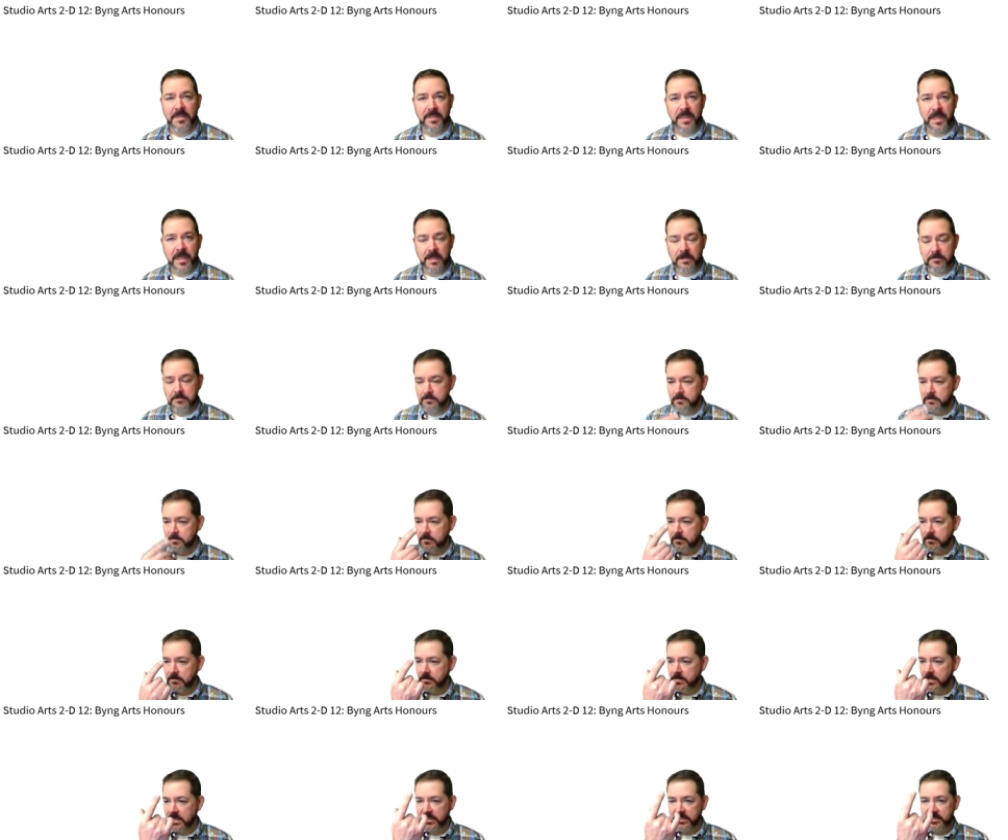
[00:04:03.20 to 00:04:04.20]
And then
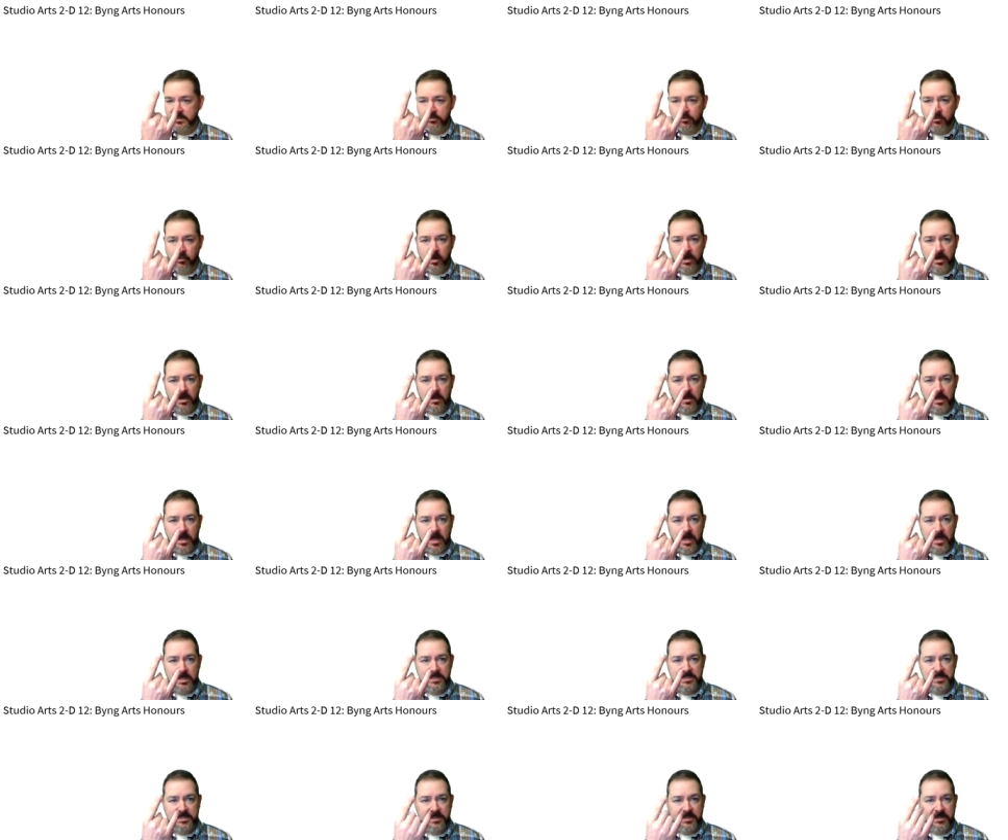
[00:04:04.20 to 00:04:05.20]
that's one
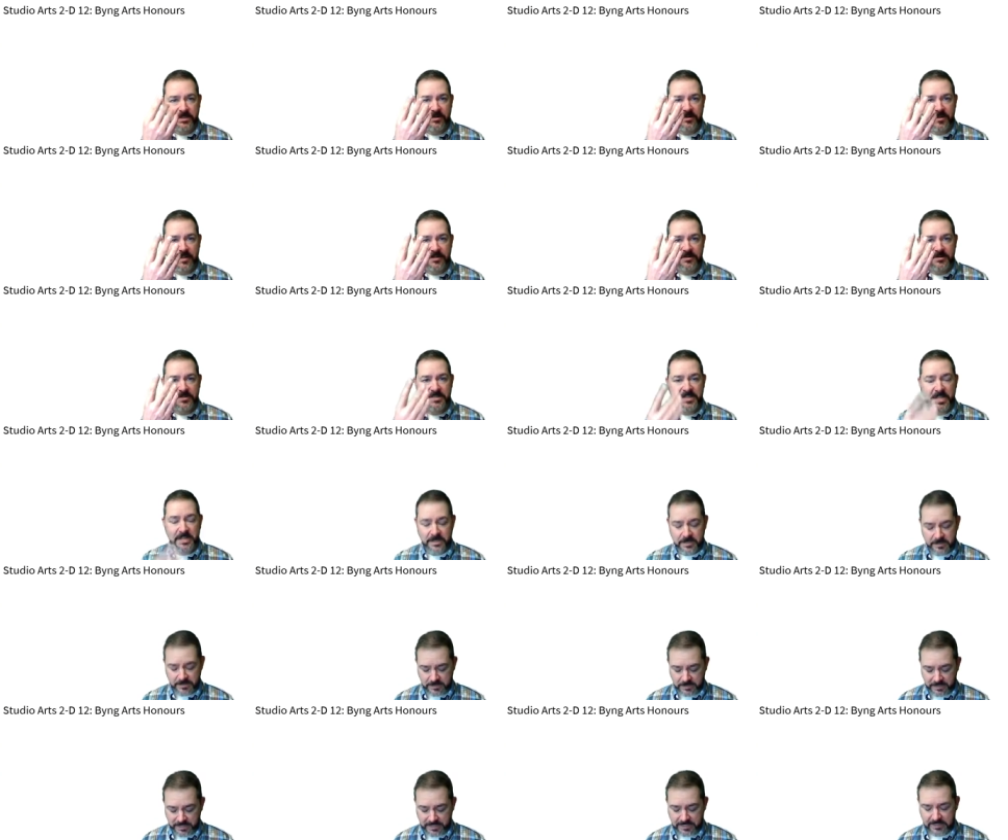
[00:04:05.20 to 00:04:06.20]
class, and you got your
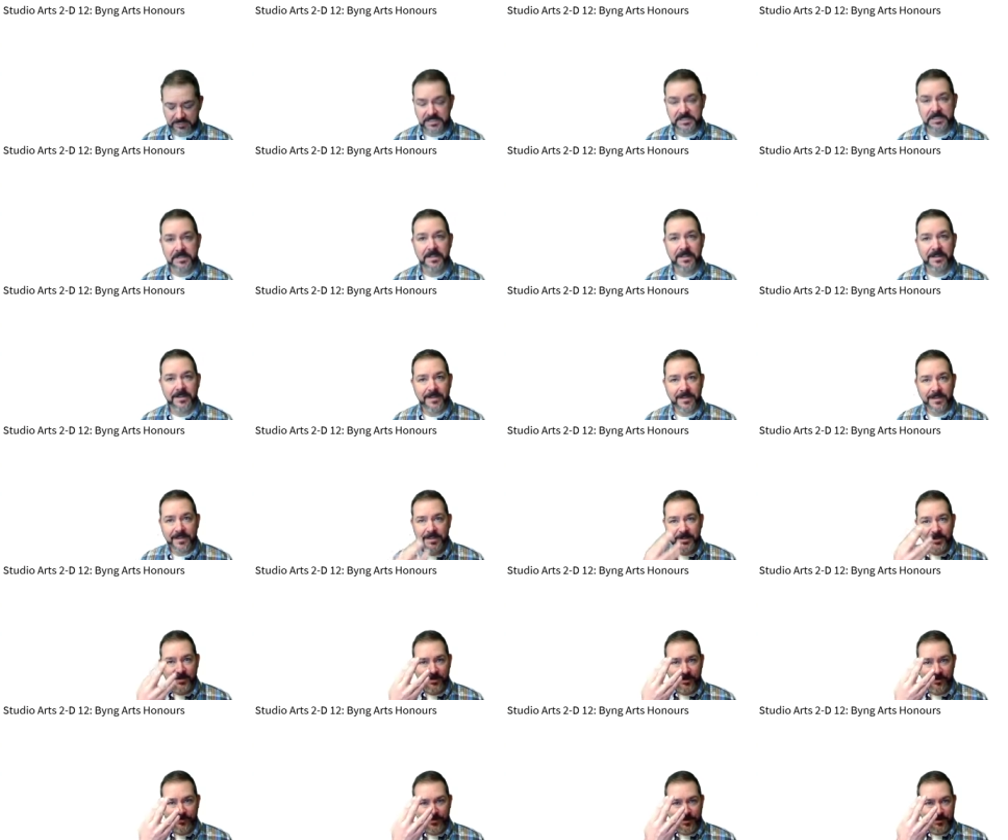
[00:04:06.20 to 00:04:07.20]
second class
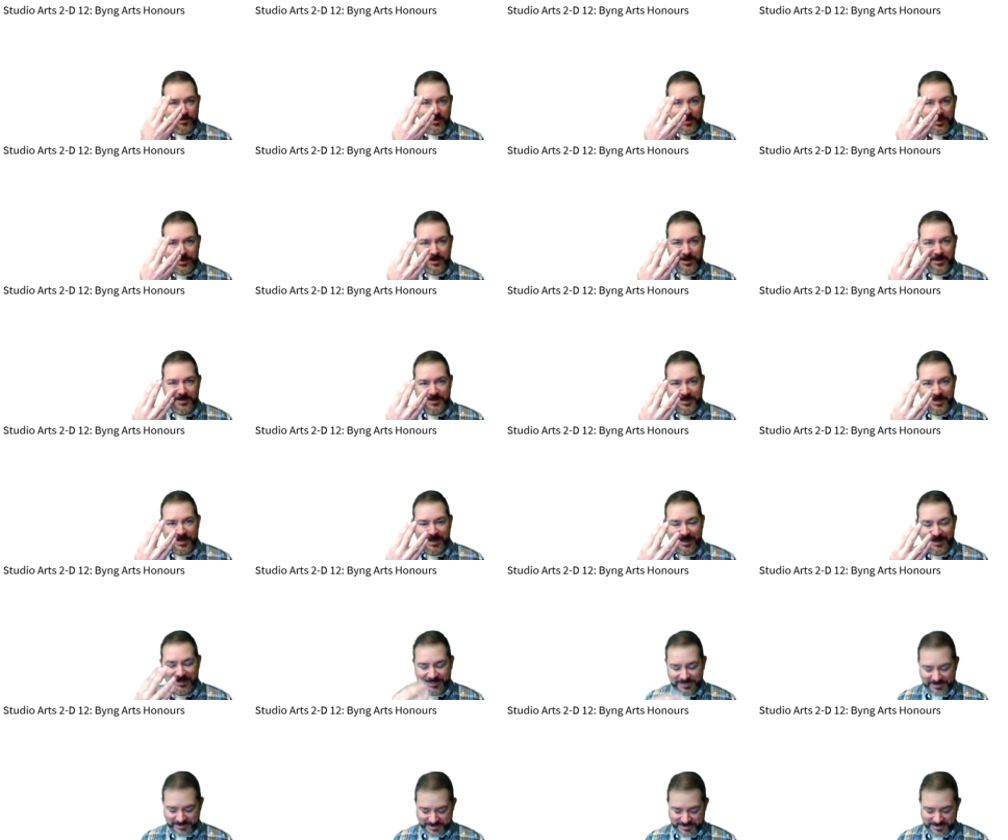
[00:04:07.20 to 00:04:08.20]
of your Byng Arts
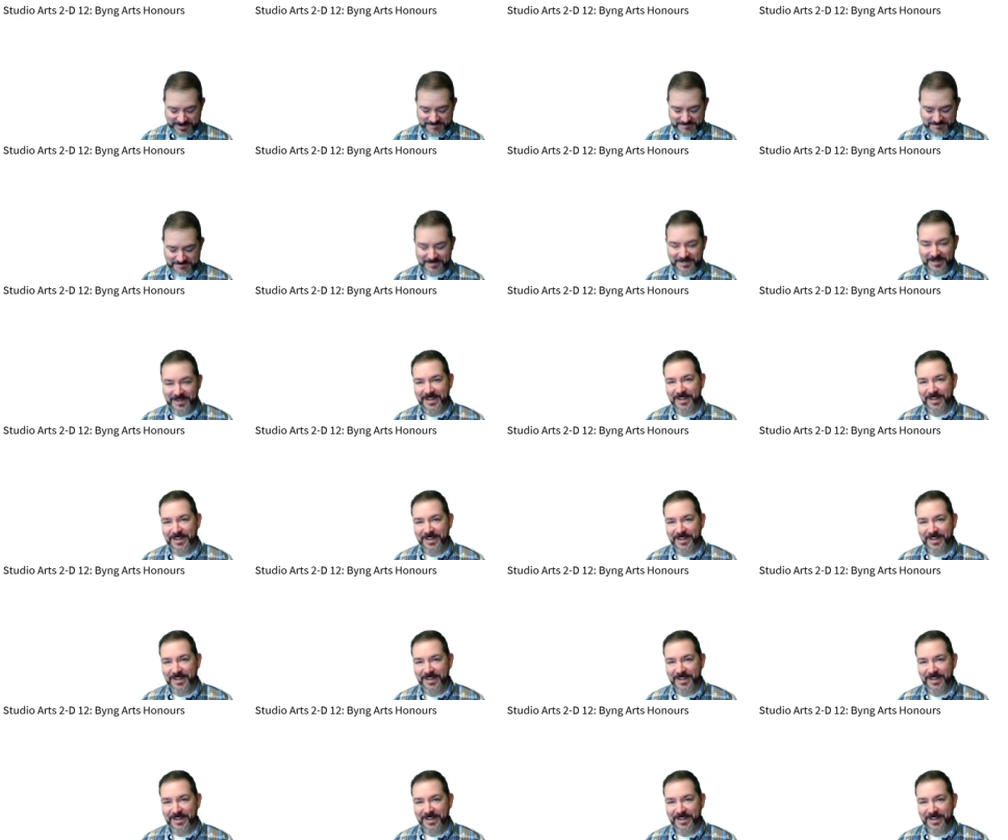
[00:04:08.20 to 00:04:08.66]
gang sign.